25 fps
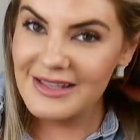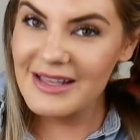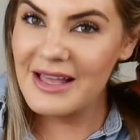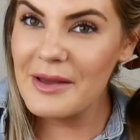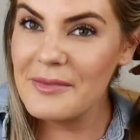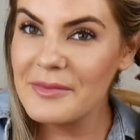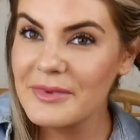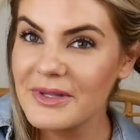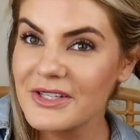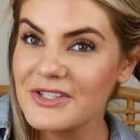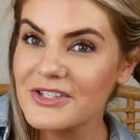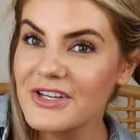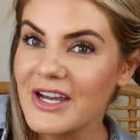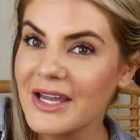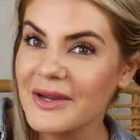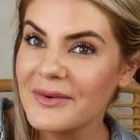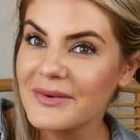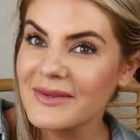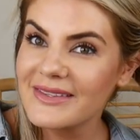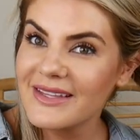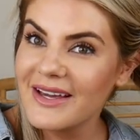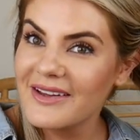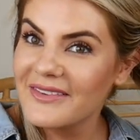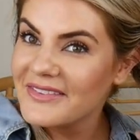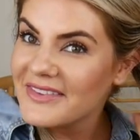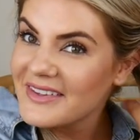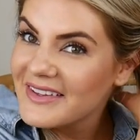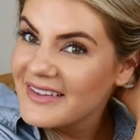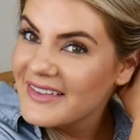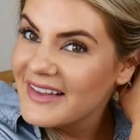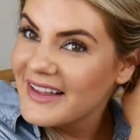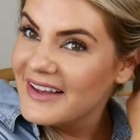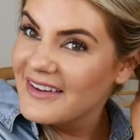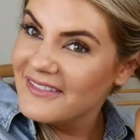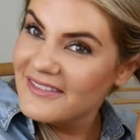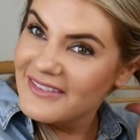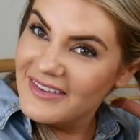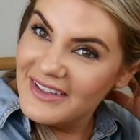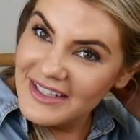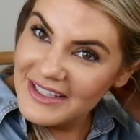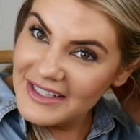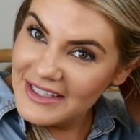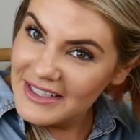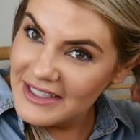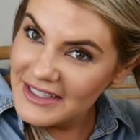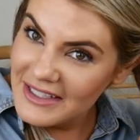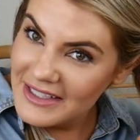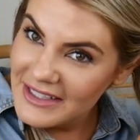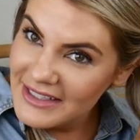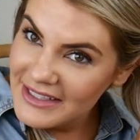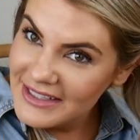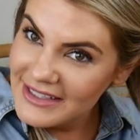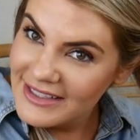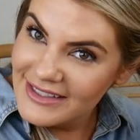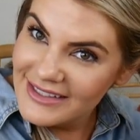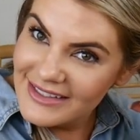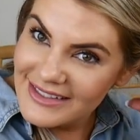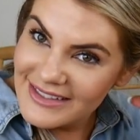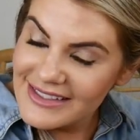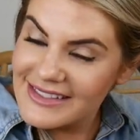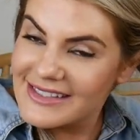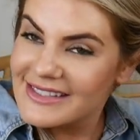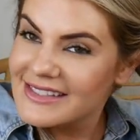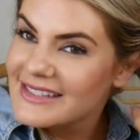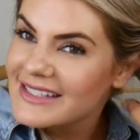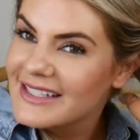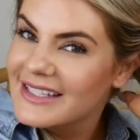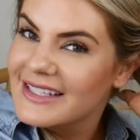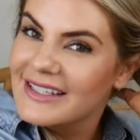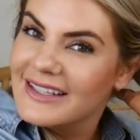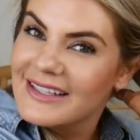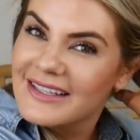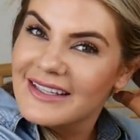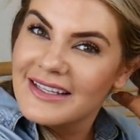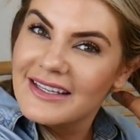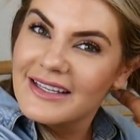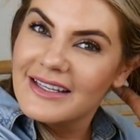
I'm gonna try it without the glove. Let's see.